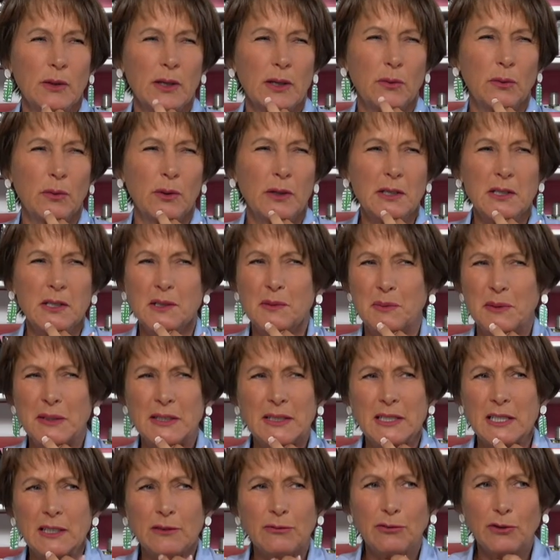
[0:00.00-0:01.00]
it wouldn't
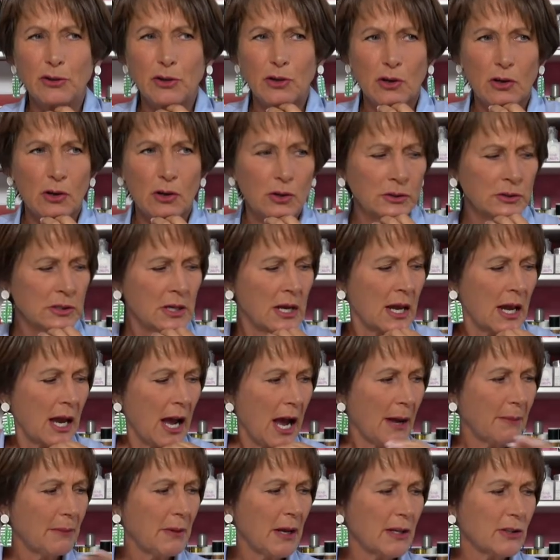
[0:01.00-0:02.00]
be difficult
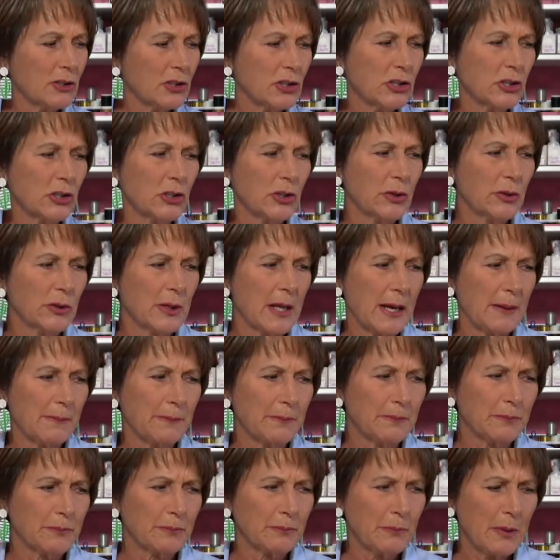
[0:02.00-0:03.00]
I'm not sure
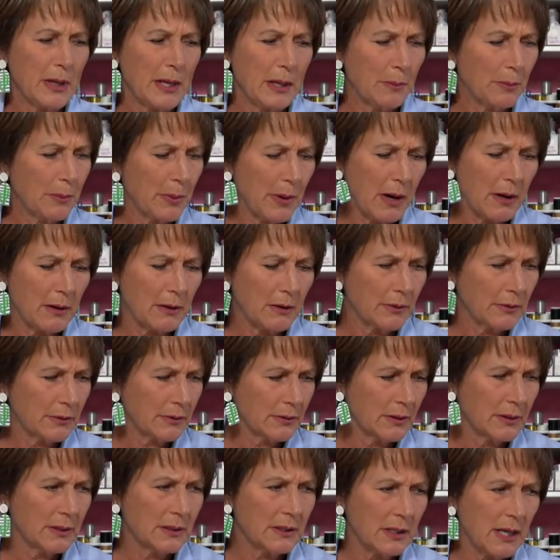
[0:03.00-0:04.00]
that paint
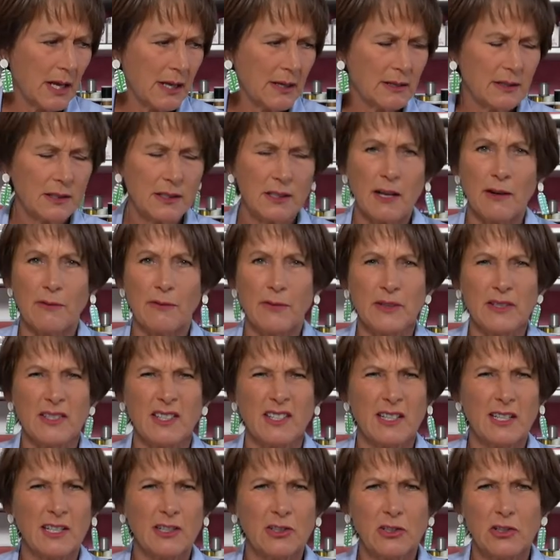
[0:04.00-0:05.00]
bottles, this kind of stuff is
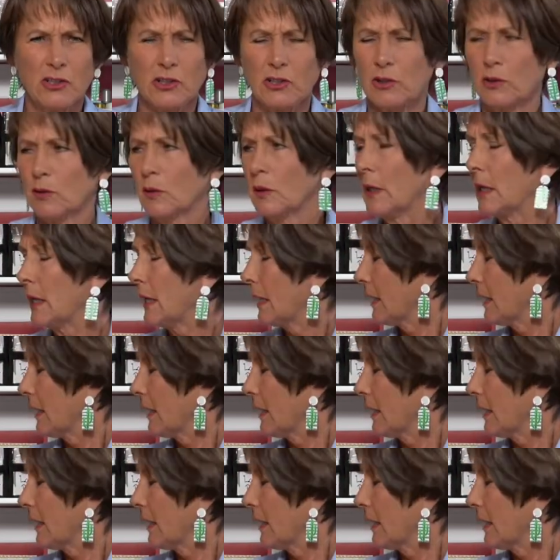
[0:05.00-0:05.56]
an issue.